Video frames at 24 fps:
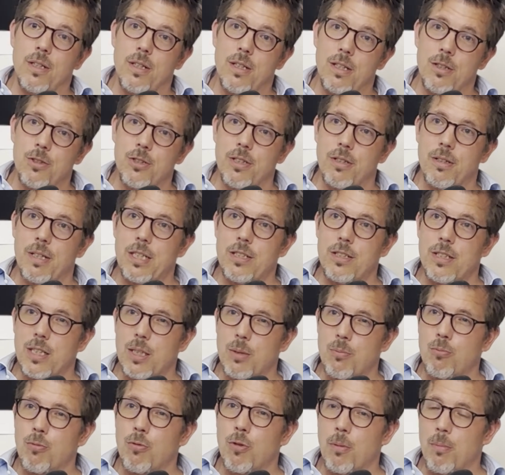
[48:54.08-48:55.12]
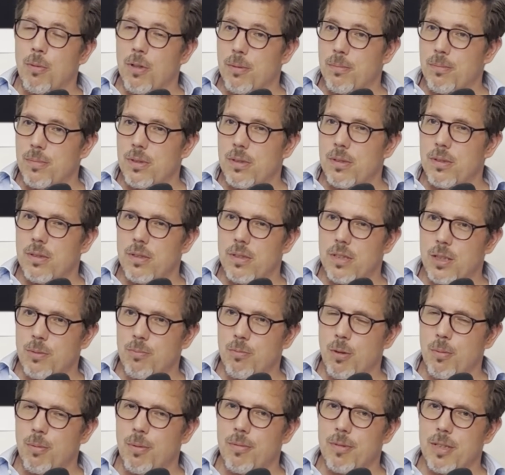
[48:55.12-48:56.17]
how shall I say, problem is
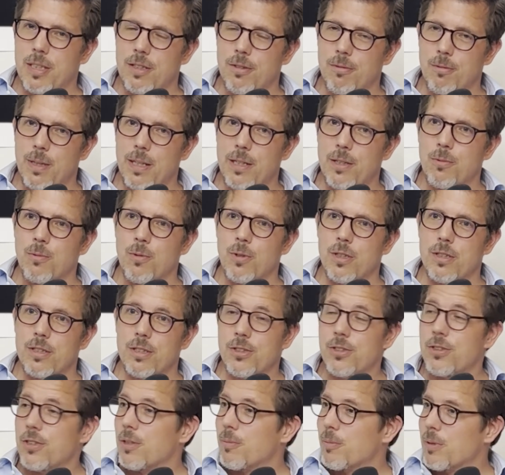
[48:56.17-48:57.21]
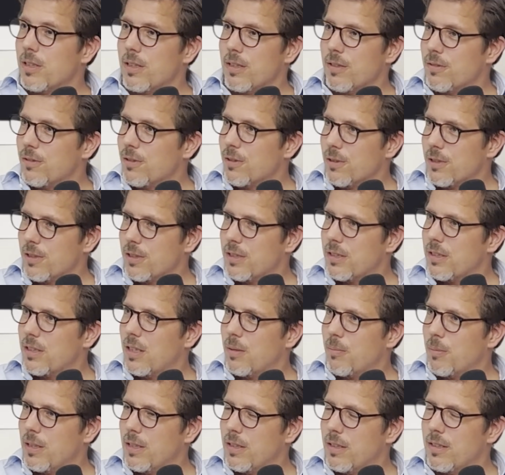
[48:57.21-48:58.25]
probably the right word, is Germany, of course.
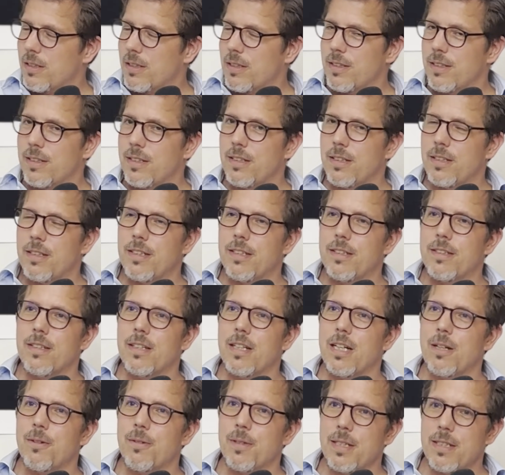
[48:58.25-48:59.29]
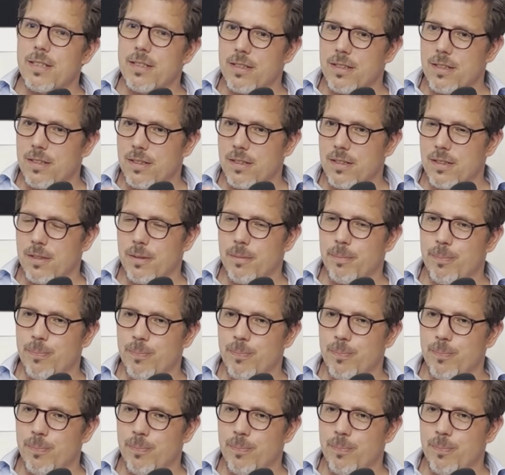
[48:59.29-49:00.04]
I mean, it carries the